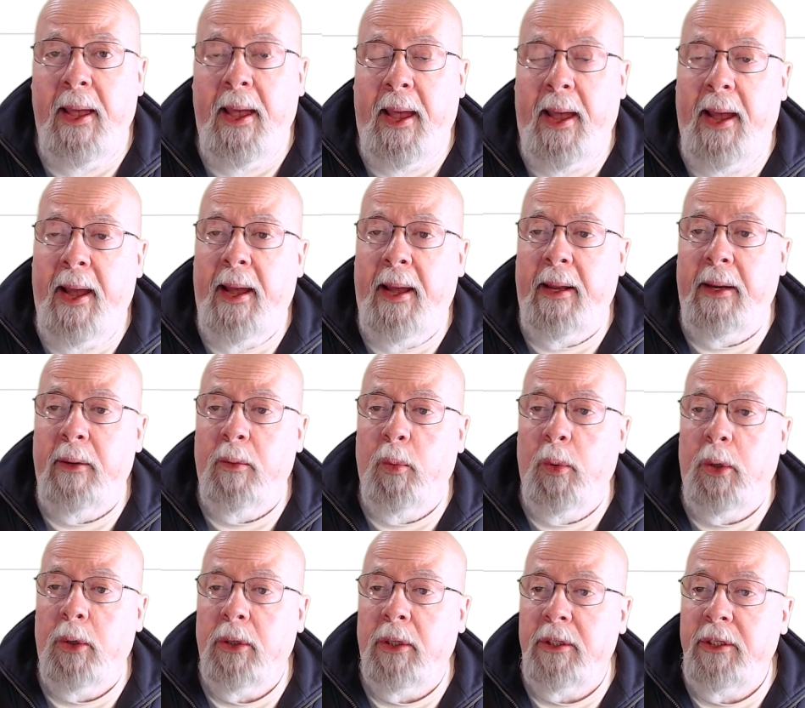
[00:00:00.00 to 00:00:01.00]
and
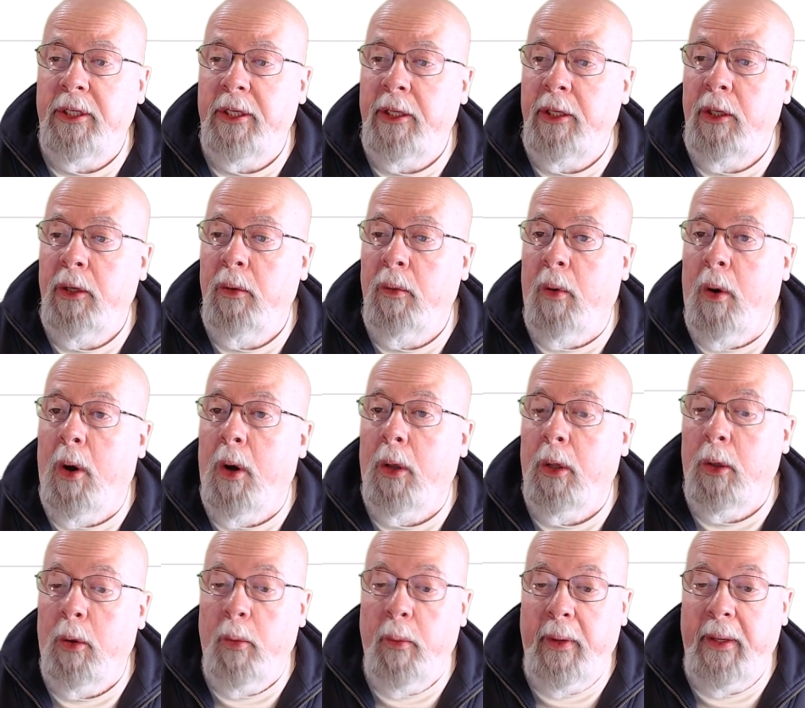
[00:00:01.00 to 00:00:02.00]
we'll continue
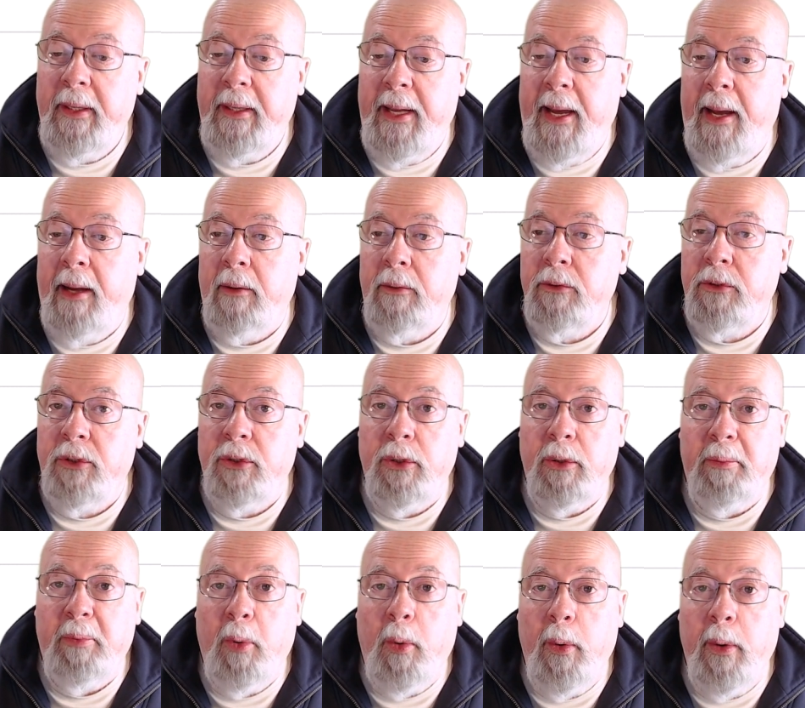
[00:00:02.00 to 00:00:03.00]
all the way down to the
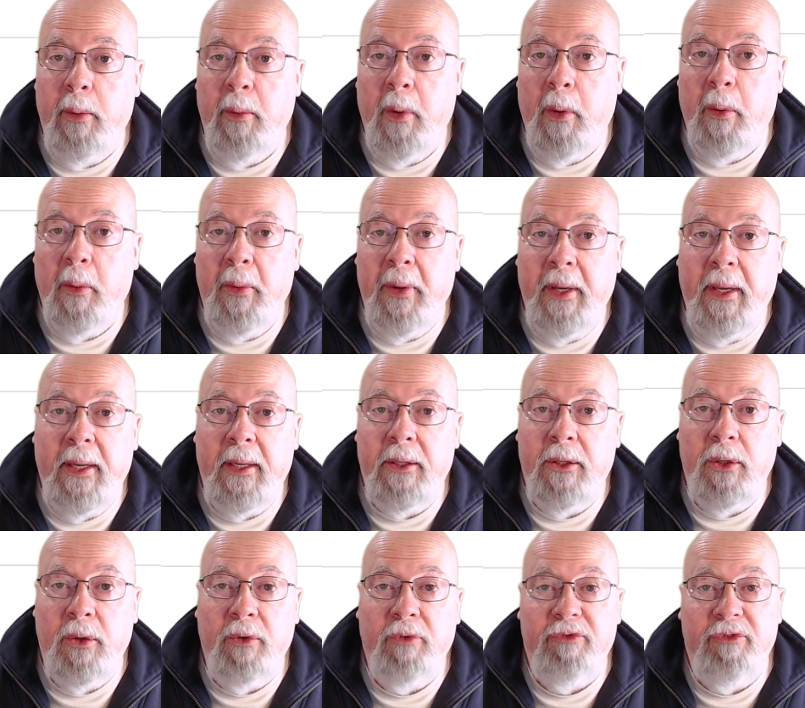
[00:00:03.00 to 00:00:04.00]
point where we get
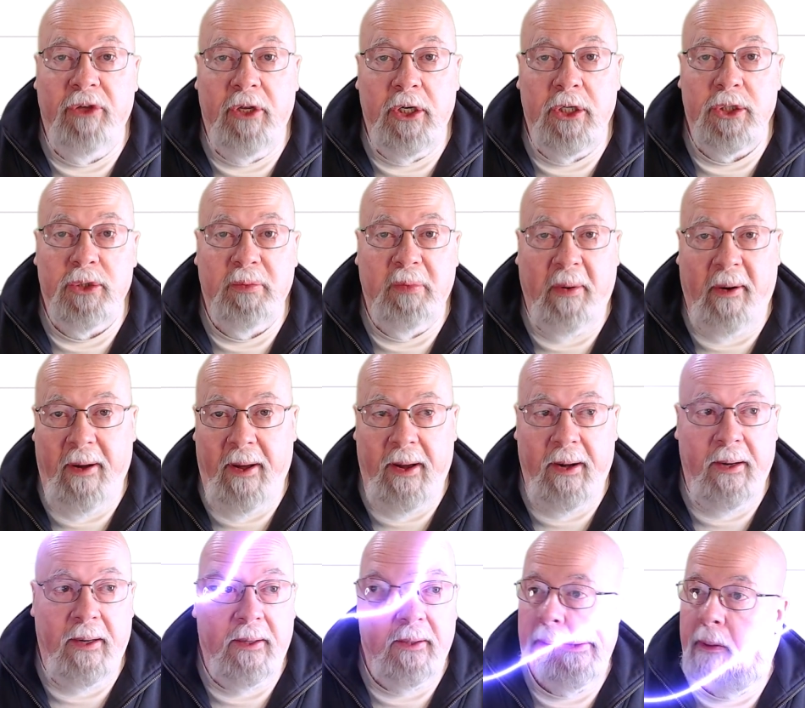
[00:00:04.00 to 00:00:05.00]
to a finished
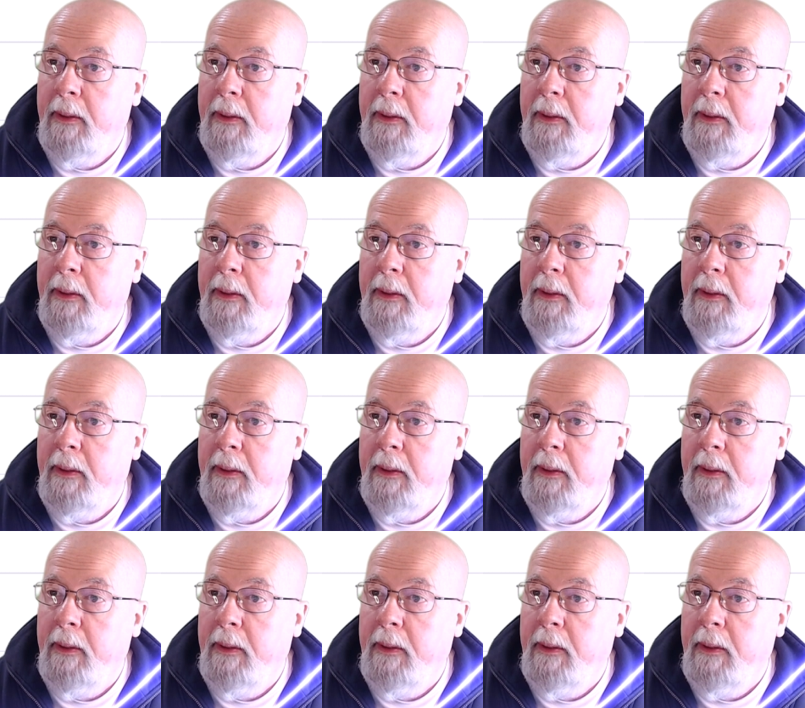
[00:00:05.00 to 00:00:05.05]
product.